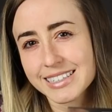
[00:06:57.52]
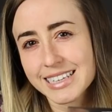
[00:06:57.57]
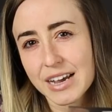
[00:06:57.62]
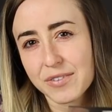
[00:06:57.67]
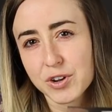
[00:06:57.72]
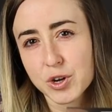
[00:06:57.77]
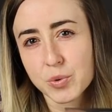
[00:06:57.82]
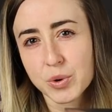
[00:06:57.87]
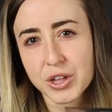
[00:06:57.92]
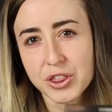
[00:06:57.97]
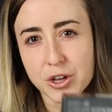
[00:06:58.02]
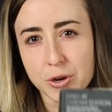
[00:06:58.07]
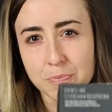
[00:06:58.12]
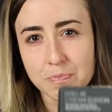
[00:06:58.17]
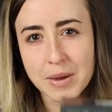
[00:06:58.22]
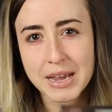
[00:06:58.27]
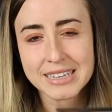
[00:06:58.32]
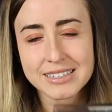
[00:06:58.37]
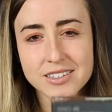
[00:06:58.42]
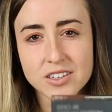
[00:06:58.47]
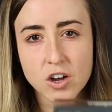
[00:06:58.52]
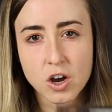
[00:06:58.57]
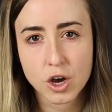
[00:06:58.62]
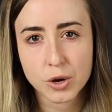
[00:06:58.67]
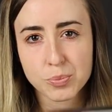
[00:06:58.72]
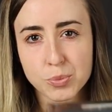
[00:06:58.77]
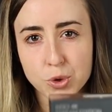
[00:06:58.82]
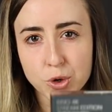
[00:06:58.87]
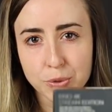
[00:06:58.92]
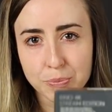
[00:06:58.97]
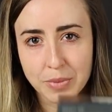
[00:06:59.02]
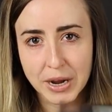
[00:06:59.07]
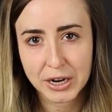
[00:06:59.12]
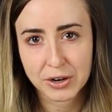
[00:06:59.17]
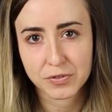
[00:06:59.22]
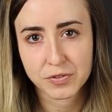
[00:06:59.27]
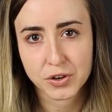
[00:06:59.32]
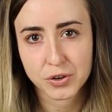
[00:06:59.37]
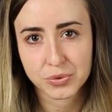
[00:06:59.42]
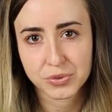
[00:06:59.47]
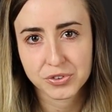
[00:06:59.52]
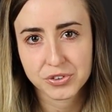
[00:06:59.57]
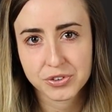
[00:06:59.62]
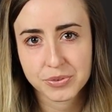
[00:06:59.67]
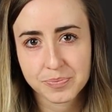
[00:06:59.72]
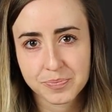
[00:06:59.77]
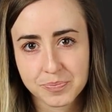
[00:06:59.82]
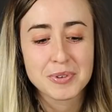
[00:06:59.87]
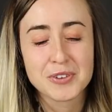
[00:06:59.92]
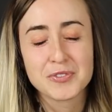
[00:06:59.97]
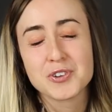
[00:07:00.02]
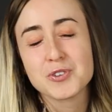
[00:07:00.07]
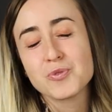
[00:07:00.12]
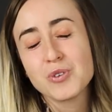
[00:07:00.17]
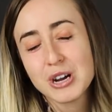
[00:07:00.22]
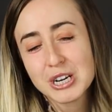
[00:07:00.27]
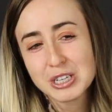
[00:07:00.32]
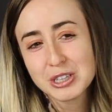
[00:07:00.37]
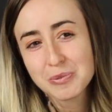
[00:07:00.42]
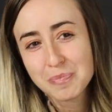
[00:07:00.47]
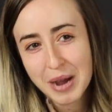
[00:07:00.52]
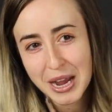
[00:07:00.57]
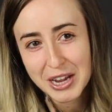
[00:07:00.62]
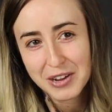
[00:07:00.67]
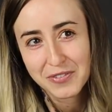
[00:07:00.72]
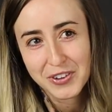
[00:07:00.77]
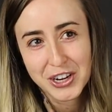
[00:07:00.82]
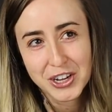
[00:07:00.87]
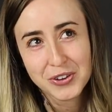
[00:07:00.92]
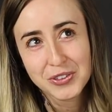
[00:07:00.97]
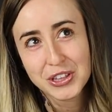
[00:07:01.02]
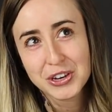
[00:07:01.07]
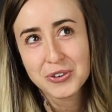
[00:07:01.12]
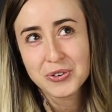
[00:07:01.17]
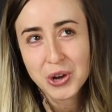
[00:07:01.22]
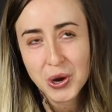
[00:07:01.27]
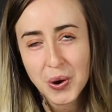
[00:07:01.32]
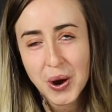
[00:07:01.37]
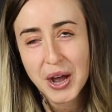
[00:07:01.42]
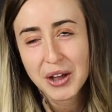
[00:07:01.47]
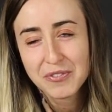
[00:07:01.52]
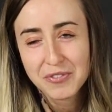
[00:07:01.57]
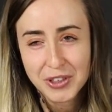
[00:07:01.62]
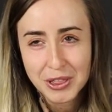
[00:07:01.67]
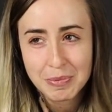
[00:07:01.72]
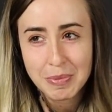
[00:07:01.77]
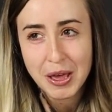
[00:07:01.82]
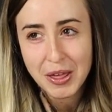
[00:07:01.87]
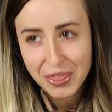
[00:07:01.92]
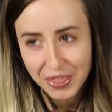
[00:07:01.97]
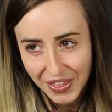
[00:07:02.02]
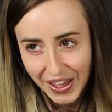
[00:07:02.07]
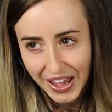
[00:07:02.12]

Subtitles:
as having one of their best onboard microphones. But if you watch the mic video, then you know how I feel about